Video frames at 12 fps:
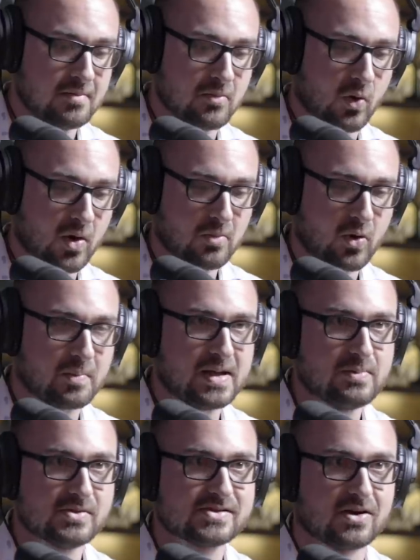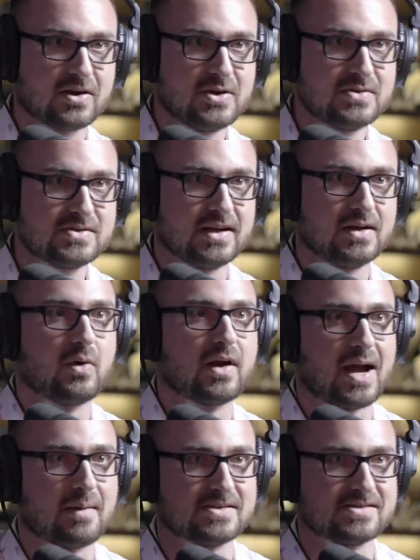More and more people start using it. What
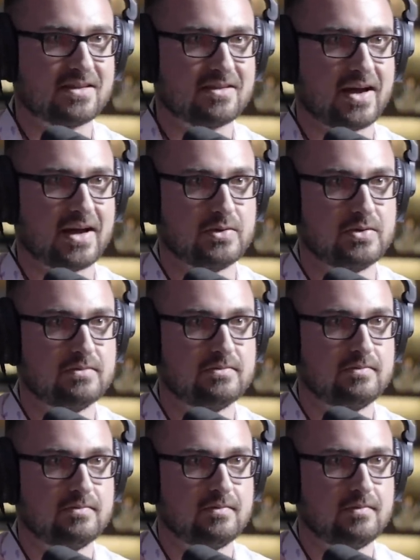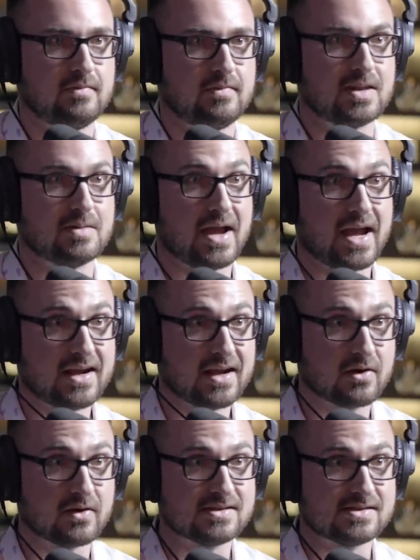happens to the value? Demand
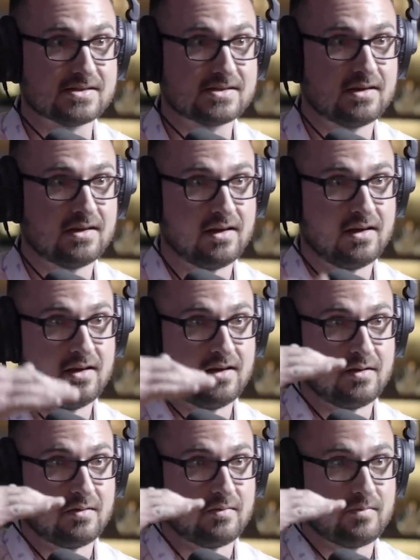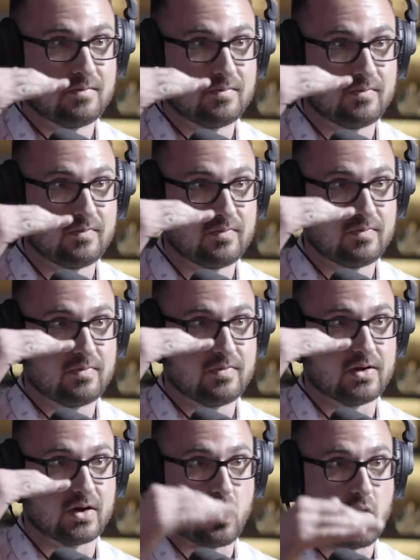increases. Right.
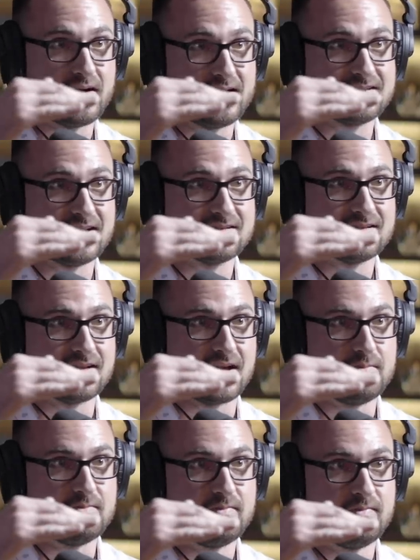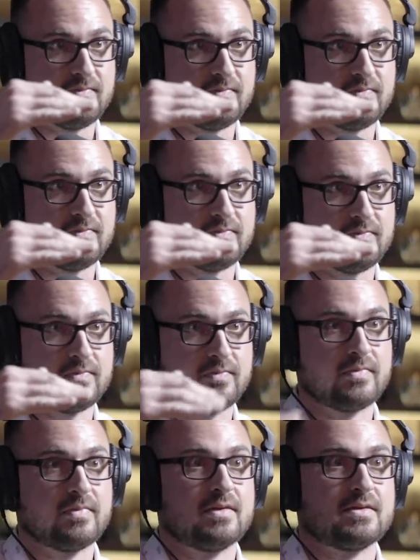The quantity stays the same,
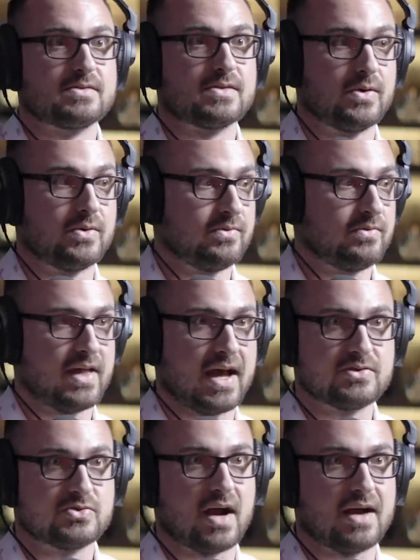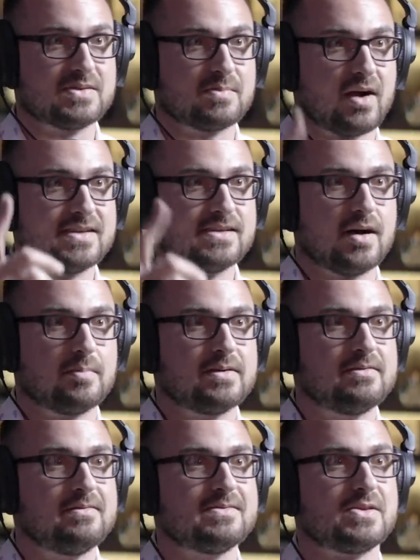so that drives the price up.
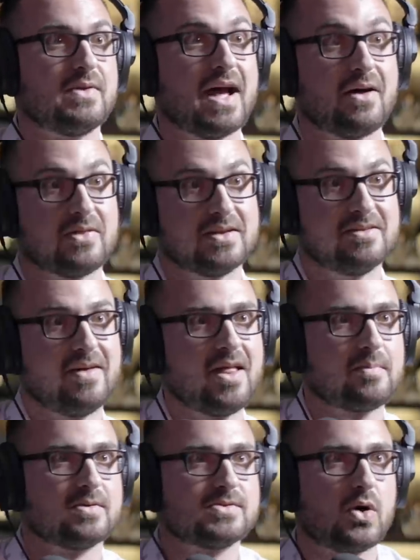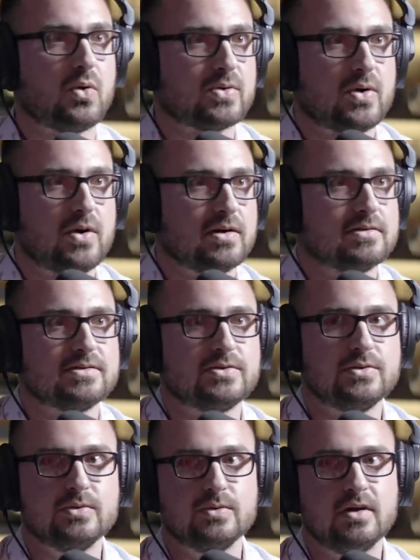So now the developers hold on
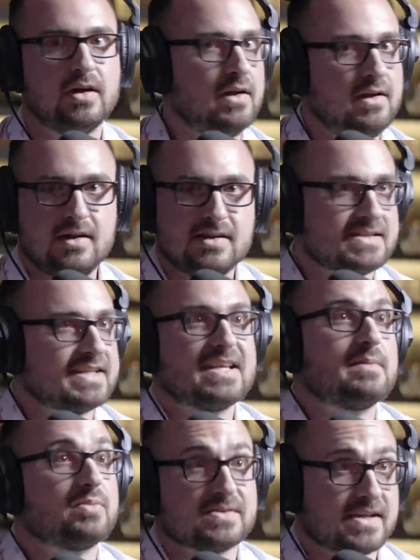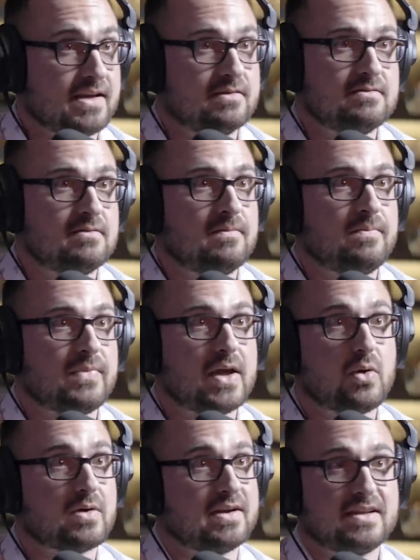to, say, ten percent.
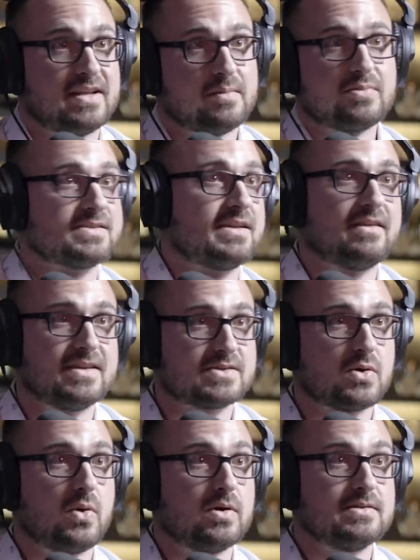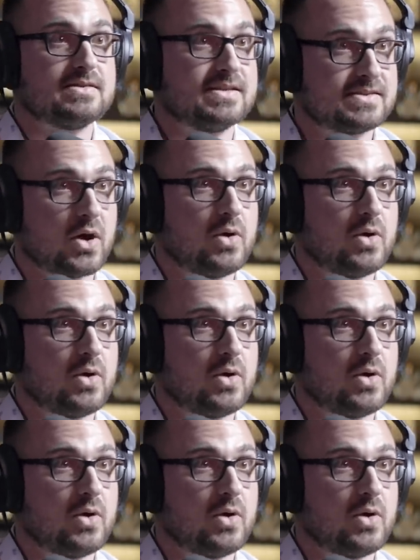They hold on to ten percent of these coins, these